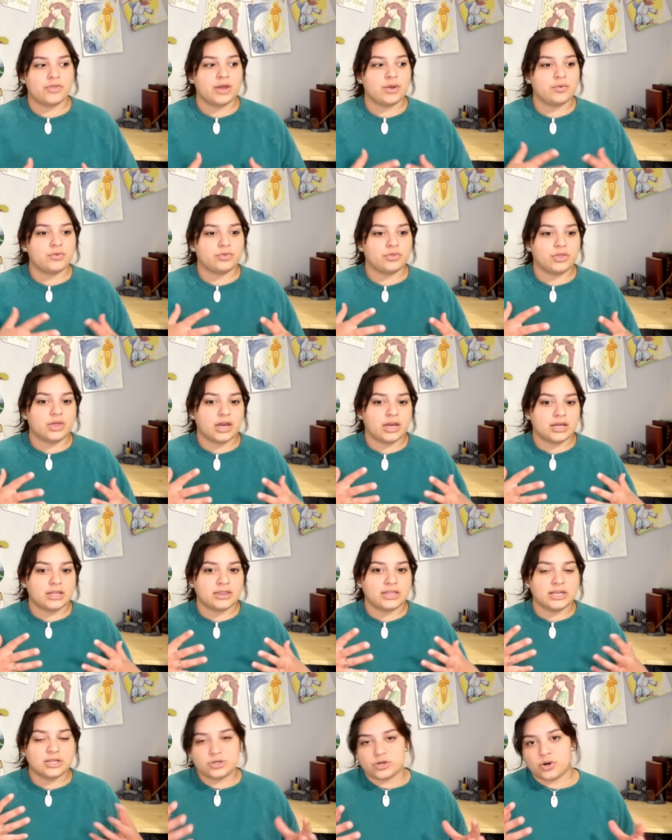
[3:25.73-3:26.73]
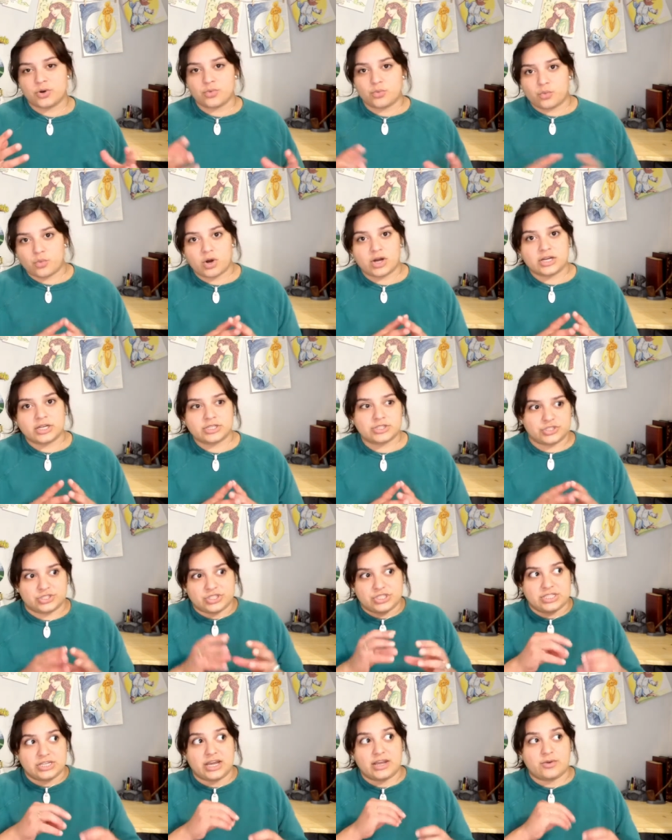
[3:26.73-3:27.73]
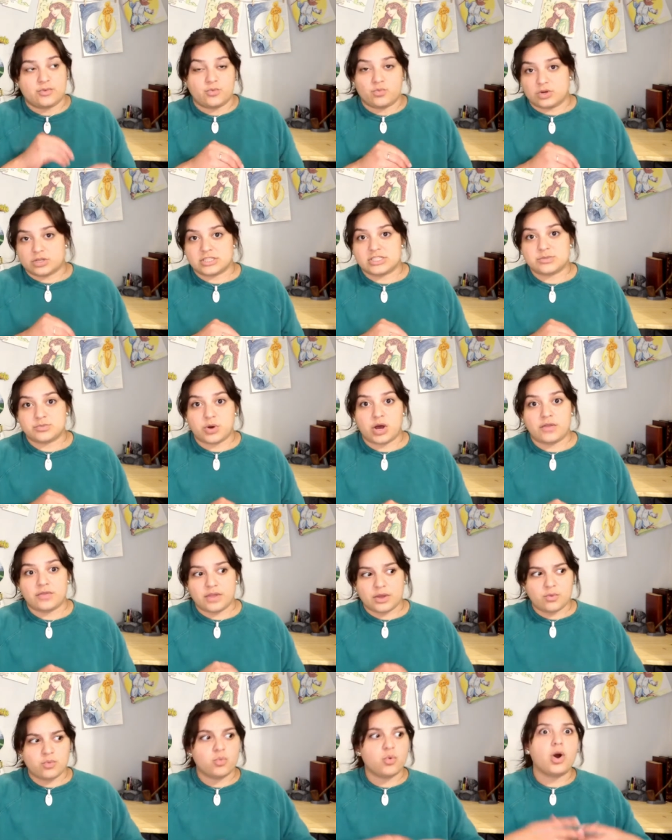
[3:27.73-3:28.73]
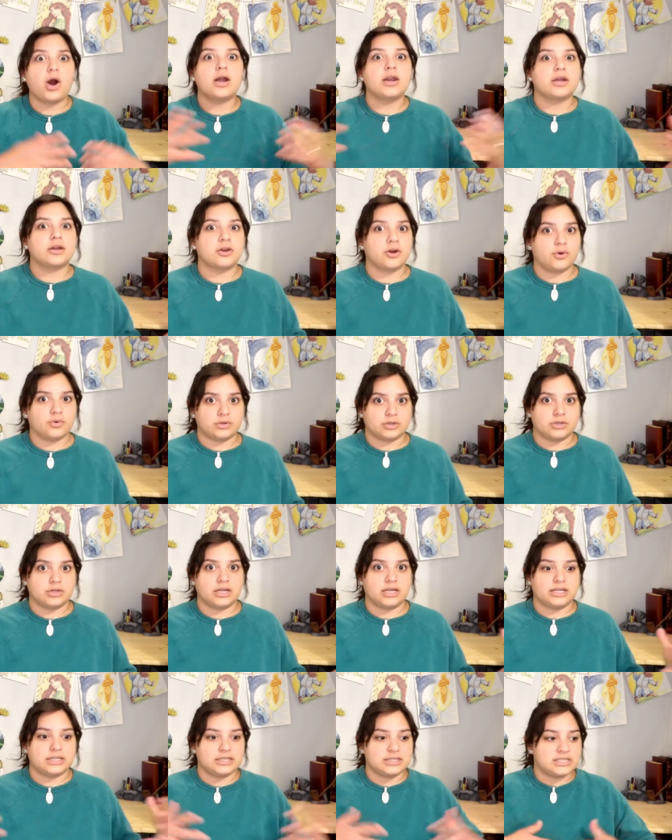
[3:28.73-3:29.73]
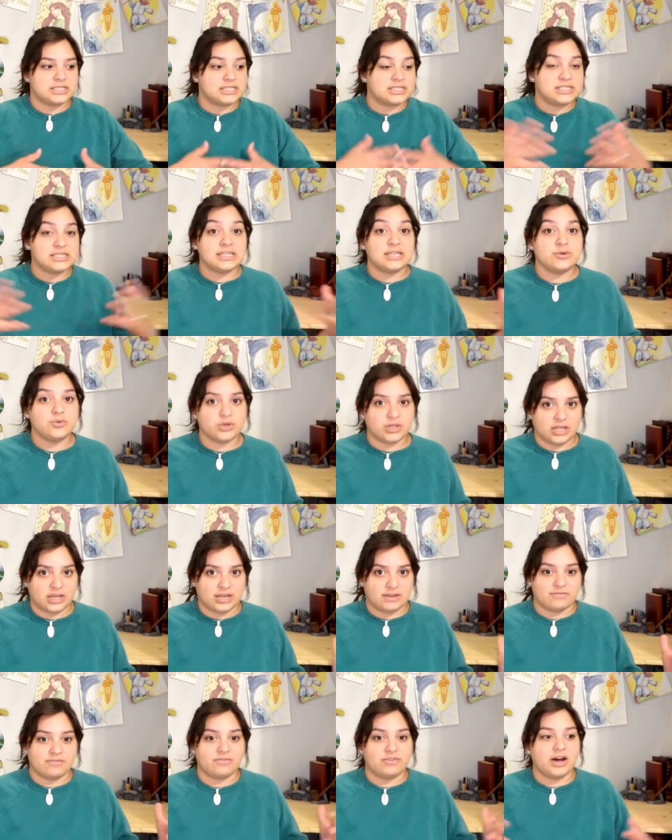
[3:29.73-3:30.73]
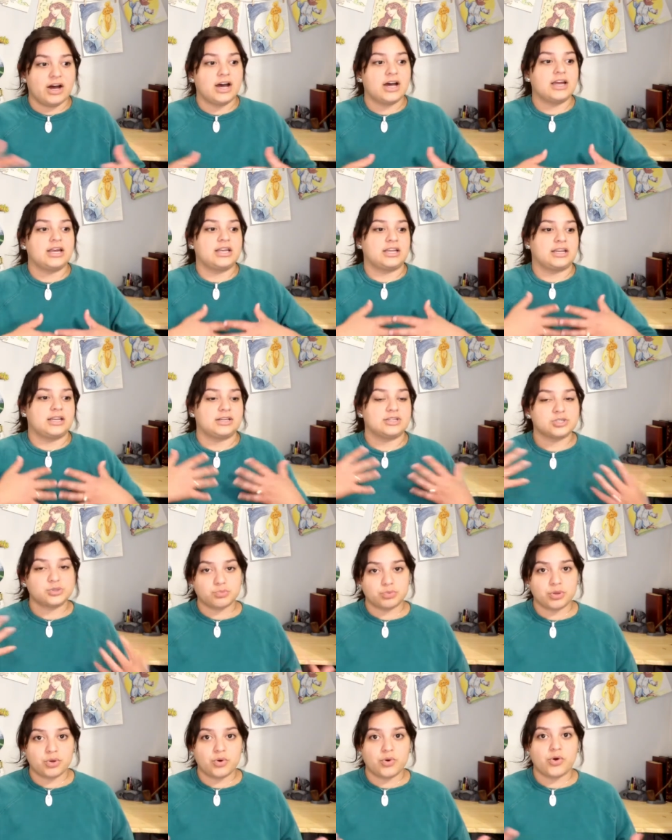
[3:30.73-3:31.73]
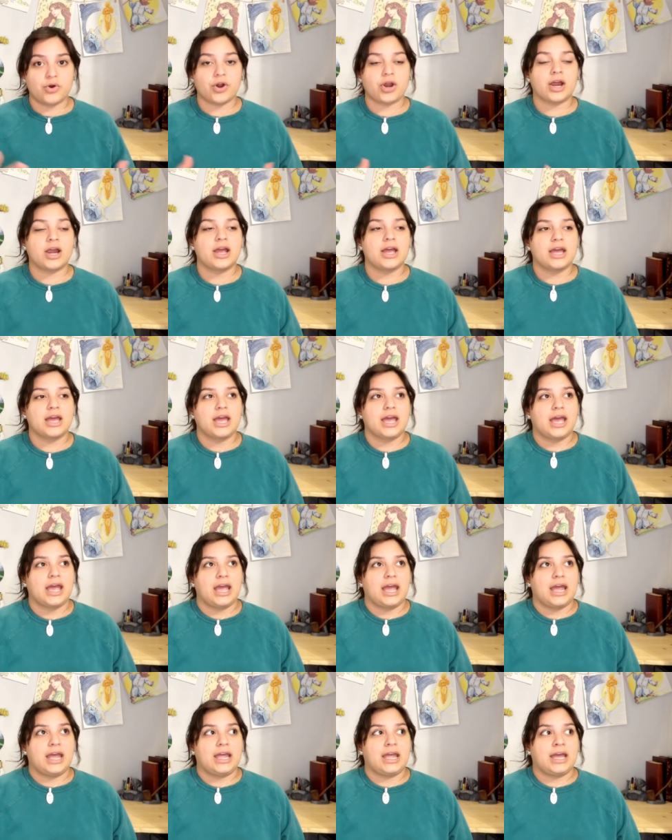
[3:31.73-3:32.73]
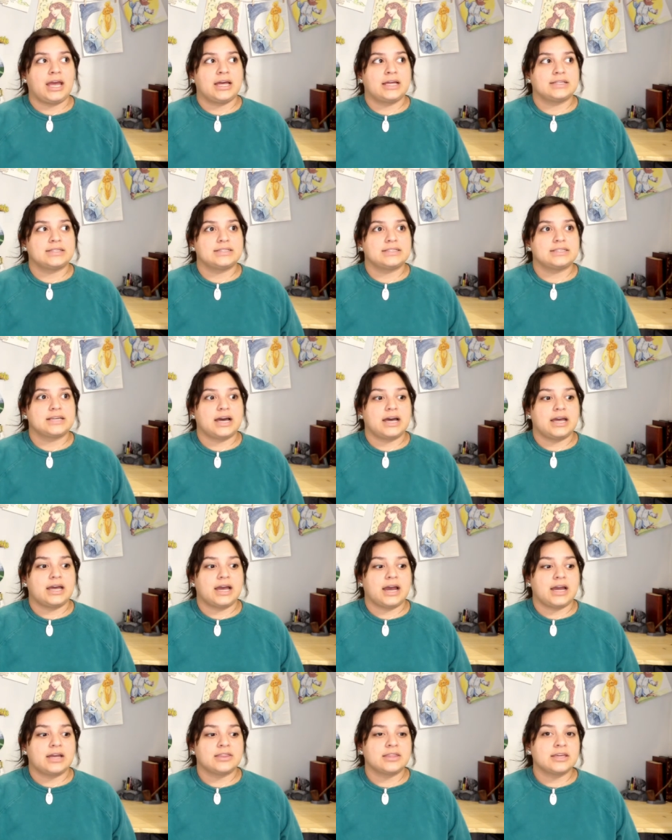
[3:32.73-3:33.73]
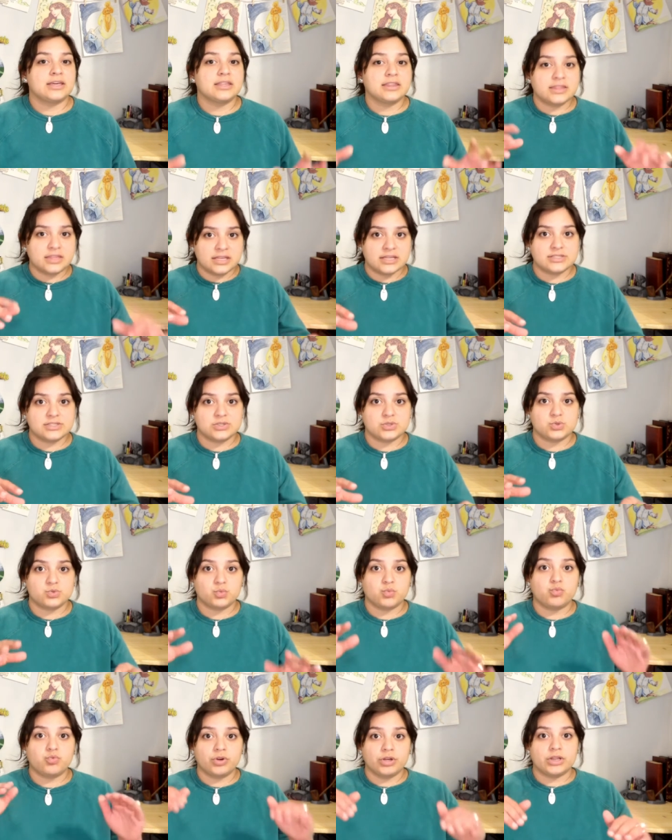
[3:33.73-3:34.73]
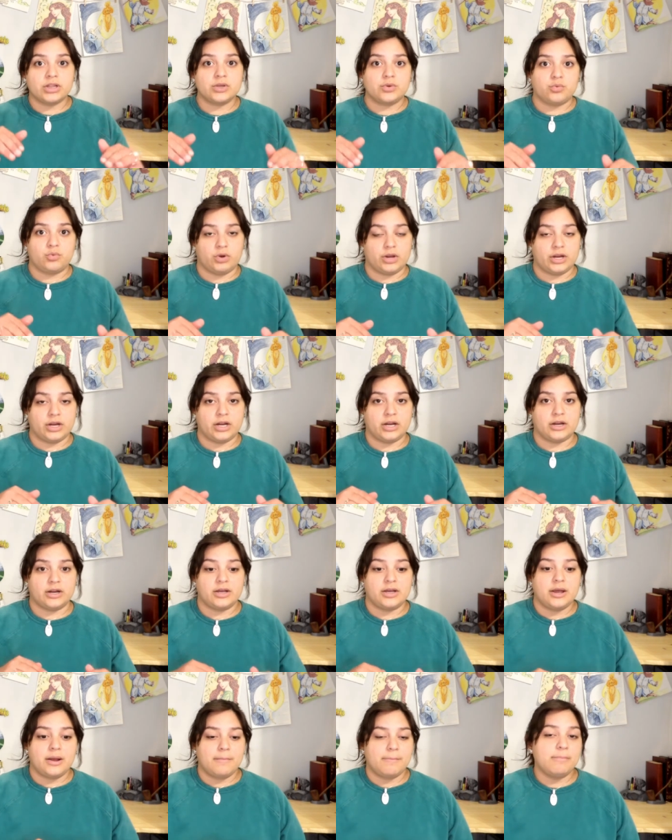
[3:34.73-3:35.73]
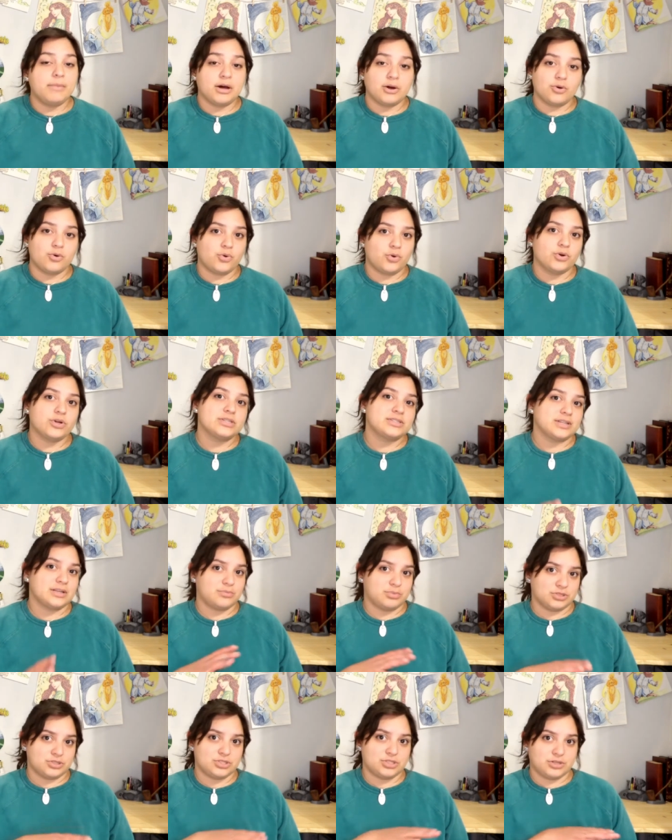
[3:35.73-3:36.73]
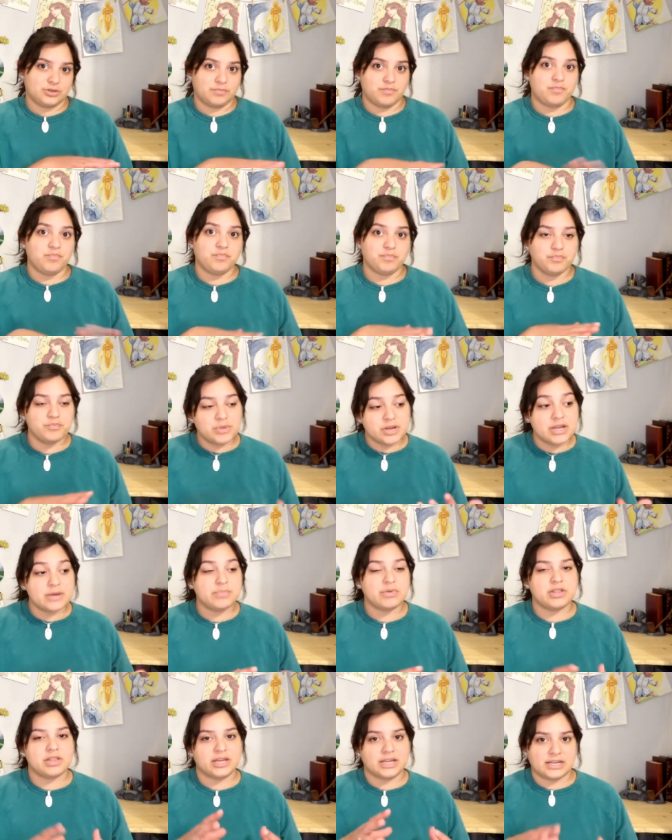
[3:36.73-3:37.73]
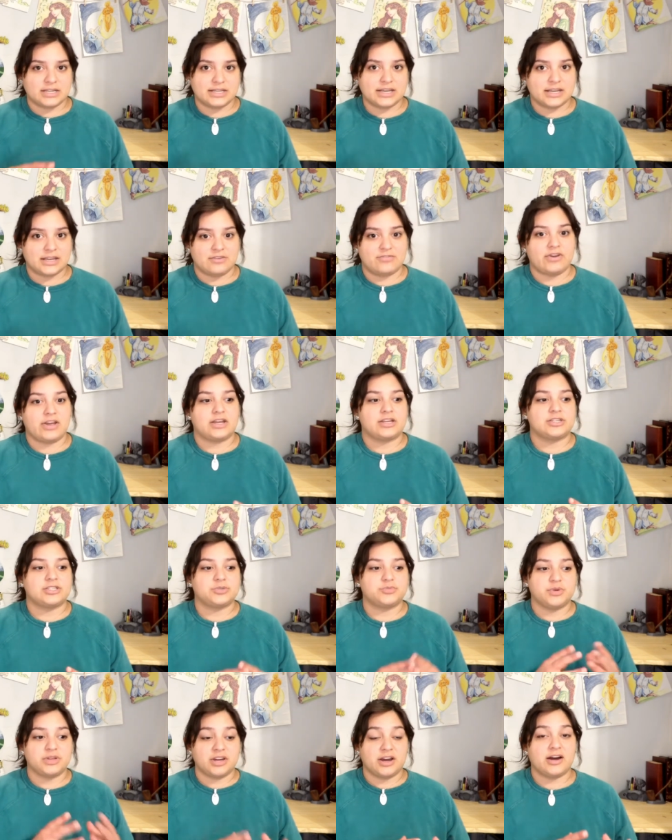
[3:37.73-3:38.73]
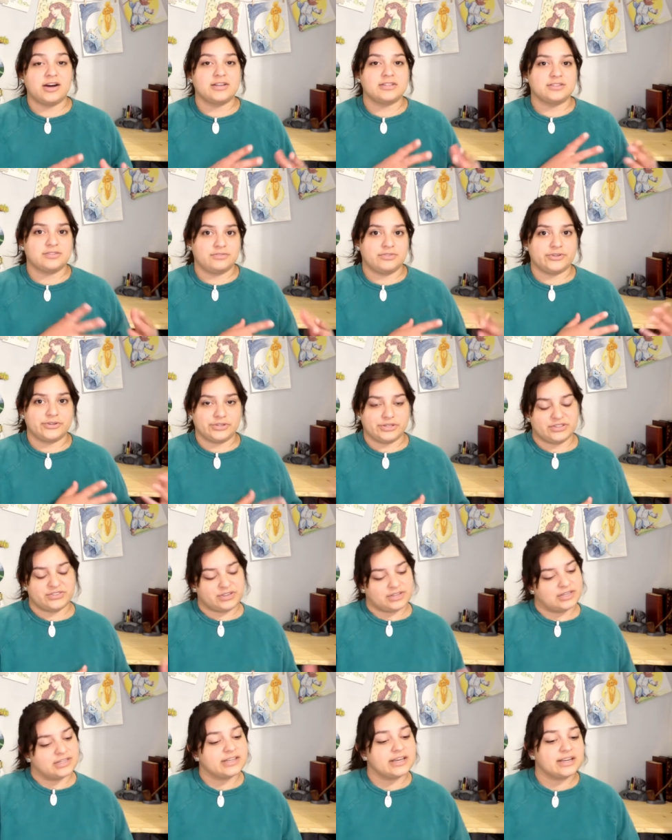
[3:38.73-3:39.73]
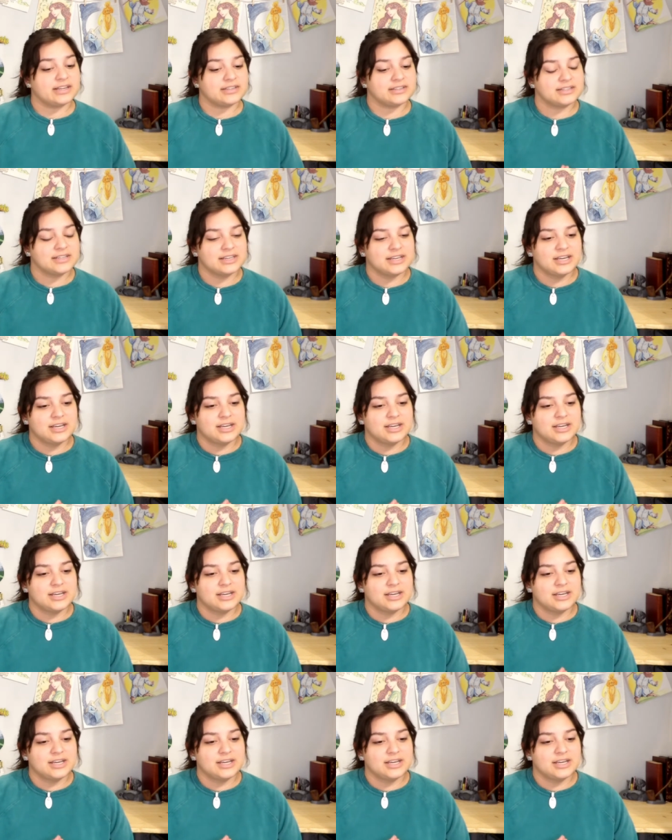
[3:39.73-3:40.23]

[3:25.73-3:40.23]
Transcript: They they they don't want to just stay in one spot. They want to go and, and see what they can find and explore. And I think in this is really where Melkor is able to manipulate and take advantage because of their discontent.